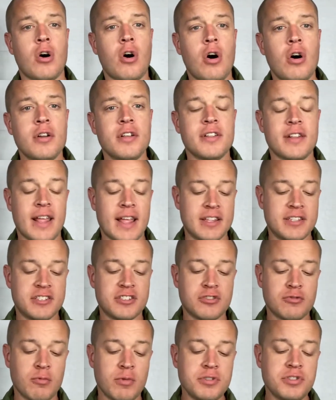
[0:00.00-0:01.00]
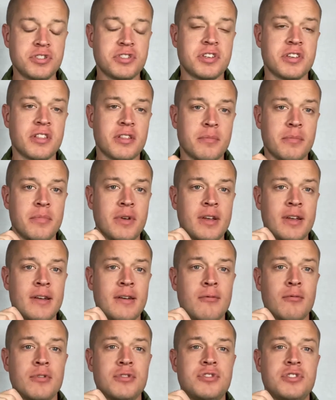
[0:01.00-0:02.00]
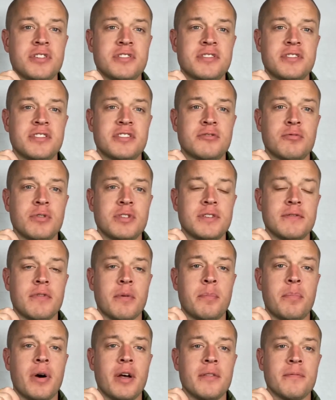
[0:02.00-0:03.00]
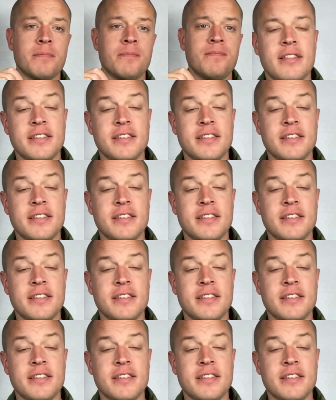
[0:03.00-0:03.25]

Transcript: on it and switch to them with just the switch of a button,